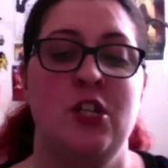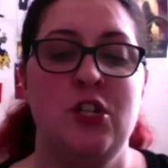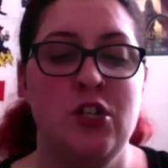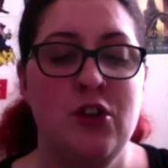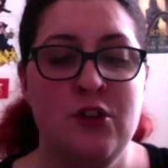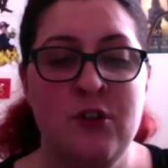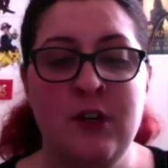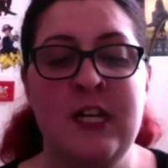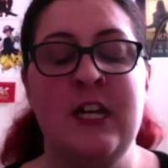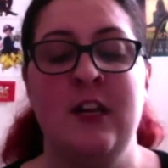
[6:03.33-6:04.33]
You do not
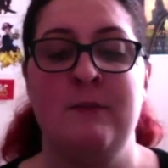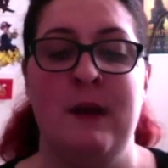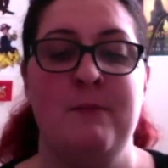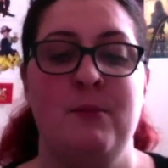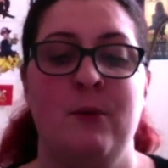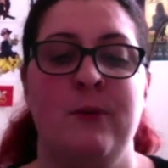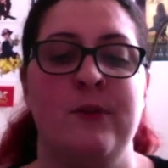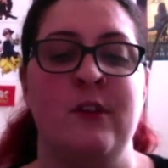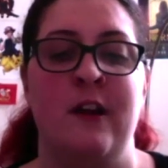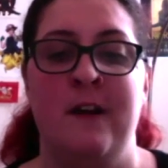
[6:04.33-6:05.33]
need other
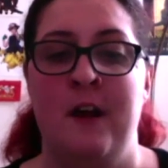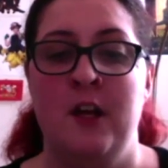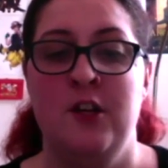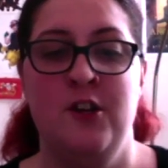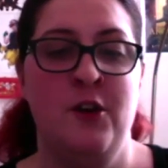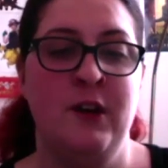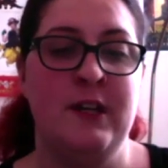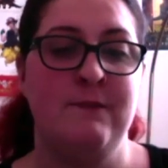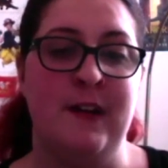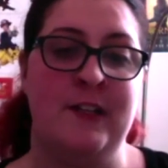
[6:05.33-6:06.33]
people's, you do not need
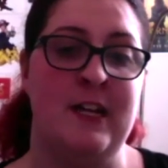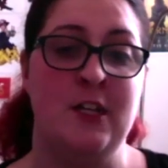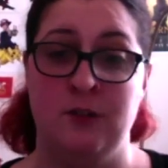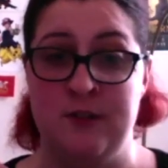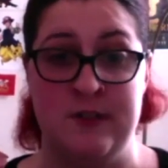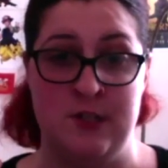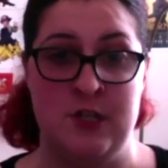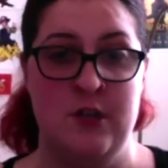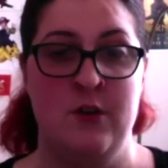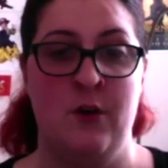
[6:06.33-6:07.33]
to validate your
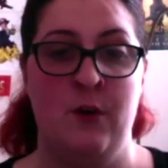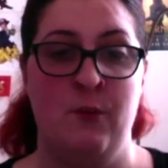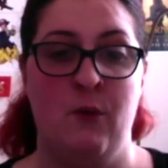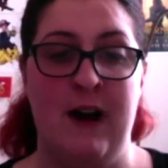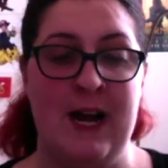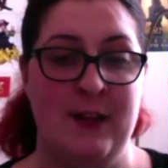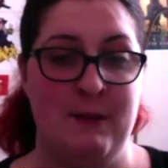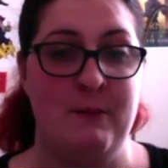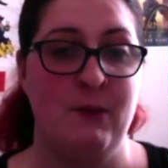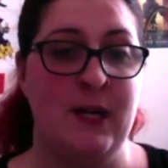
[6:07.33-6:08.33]
decision on why other
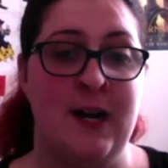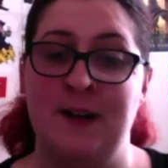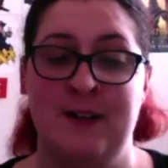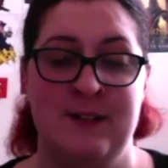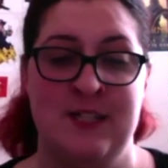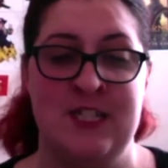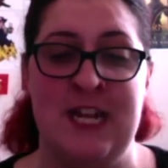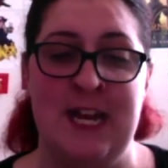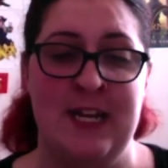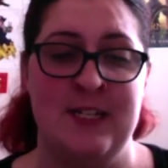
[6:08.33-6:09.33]
people can't
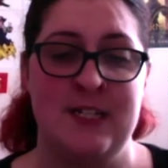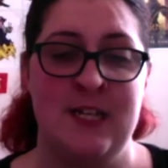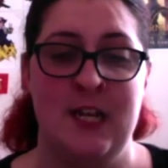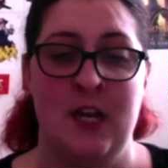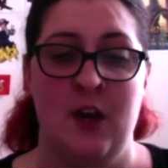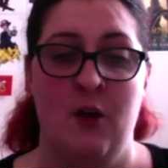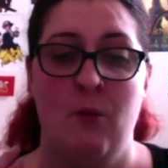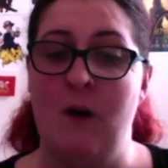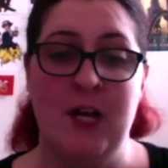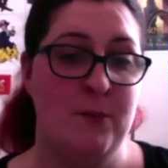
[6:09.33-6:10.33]
understand
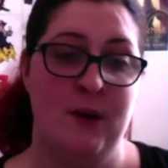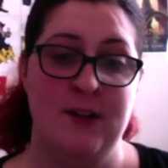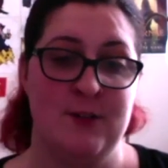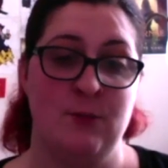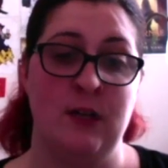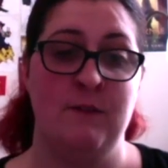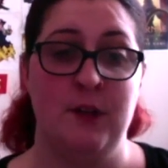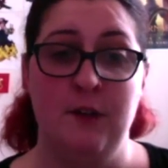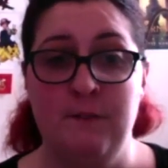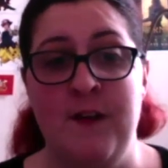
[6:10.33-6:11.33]
why you're buying this book. If
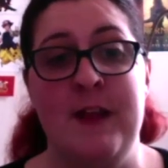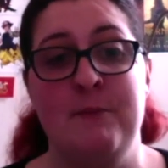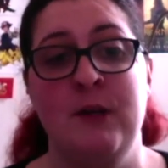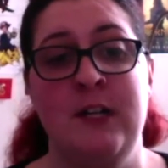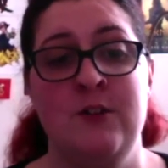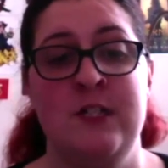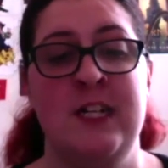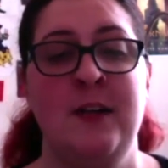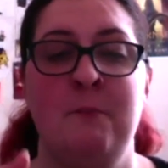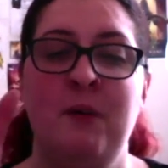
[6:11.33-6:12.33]
you find that book
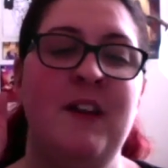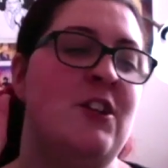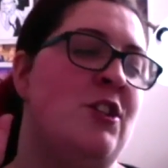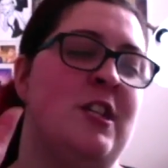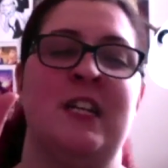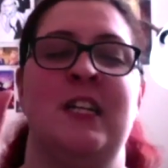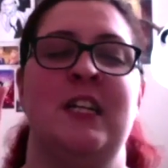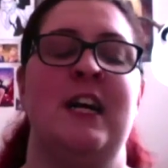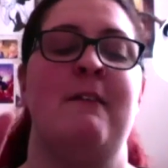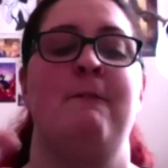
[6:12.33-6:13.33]
interesting, buy the shit out of
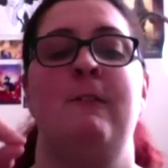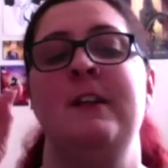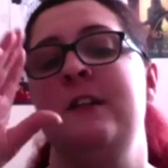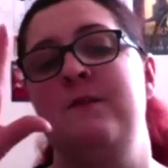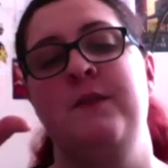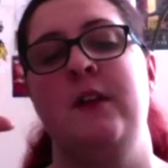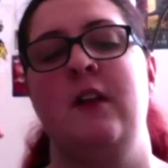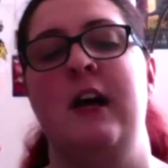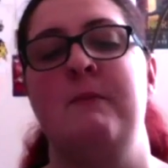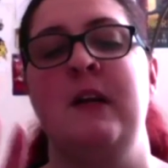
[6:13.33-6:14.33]
that. Rent it from the
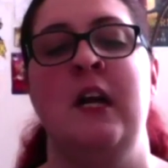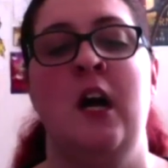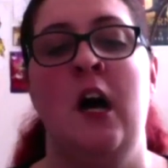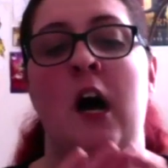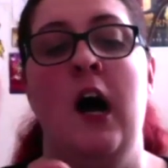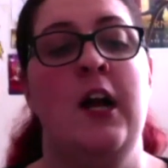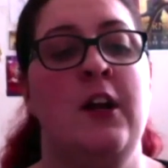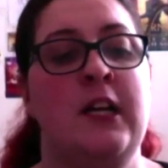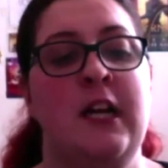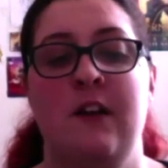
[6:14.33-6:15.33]
library. I
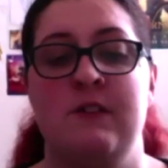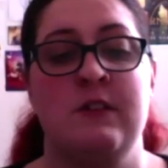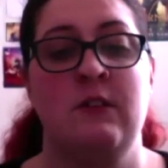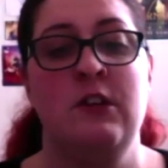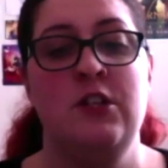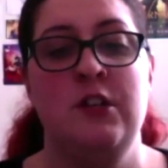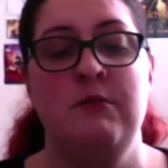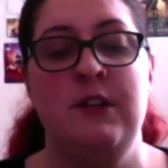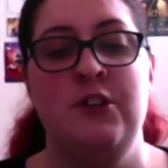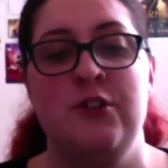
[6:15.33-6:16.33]
don't care, as long as
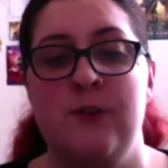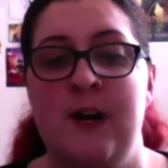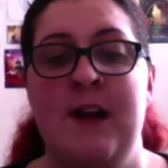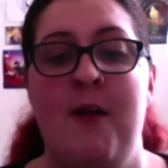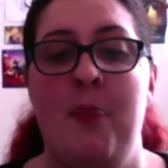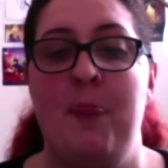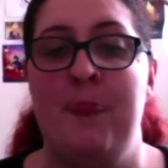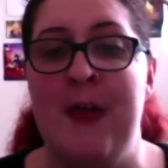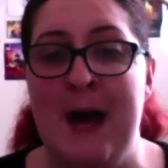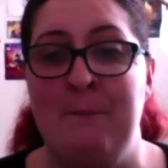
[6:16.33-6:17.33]
you enjoy
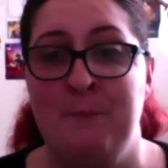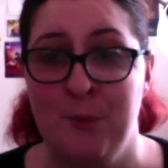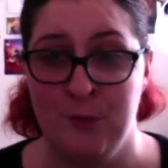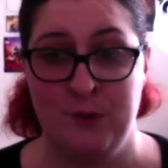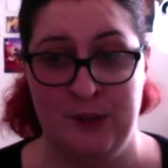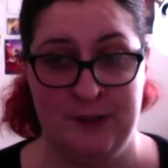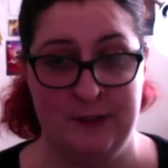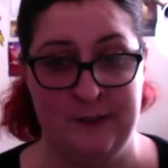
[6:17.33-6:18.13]
that book.